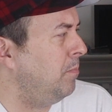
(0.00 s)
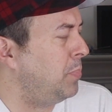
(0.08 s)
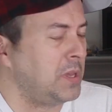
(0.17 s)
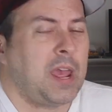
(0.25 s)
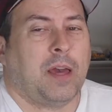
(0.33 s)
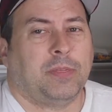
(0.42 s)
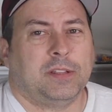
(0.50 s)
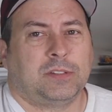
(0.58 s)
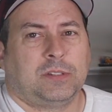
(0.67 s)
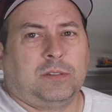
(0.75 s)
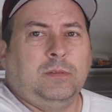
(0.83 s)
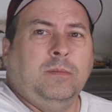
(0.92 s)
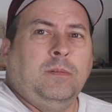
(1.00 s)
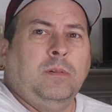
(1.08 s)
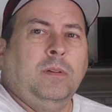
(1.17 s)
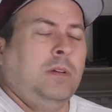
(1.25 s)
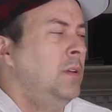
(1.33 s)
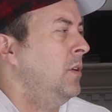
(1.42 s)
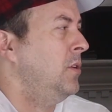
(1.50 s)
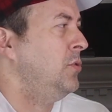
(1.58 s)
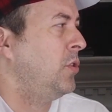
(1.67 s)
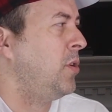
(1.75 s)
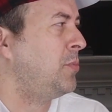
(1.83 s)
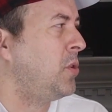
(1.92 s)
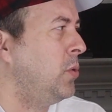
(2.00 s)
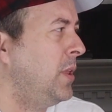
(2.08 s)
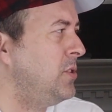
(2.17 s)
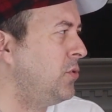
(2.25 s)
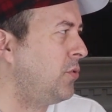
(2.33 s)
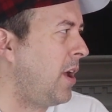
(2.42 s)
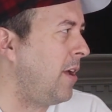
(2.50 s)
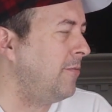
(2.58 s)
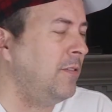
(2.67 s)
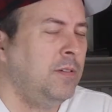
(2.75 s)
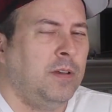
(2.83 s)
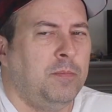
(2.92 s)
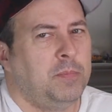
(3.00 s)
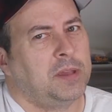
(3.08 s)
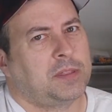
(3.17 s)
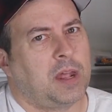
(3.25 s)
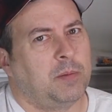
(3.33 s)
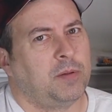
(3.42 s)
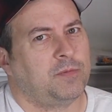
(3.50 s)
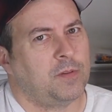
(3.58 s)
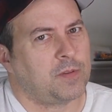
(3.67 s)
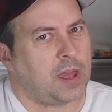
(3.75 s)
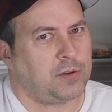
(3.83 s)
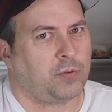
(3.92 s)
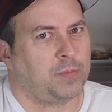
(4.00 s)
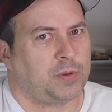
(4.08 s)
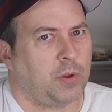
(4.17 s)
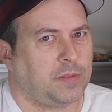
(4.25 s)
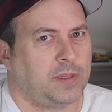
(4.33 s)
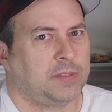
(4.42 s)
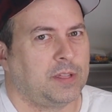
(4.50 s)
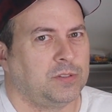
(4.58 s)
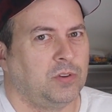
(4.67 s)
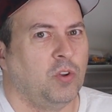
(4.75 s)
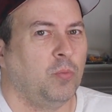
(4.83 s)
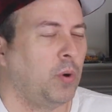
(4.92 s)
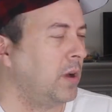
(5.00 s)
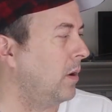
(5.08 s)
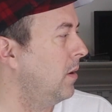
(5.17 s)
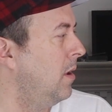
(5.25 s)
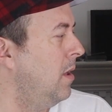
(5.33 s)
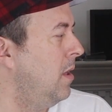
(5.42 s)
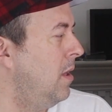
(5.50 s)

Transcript: But yeah, that's Decrypto Laser Drive. Pick that up if you've got Decrypto. I think that's a no-brainer.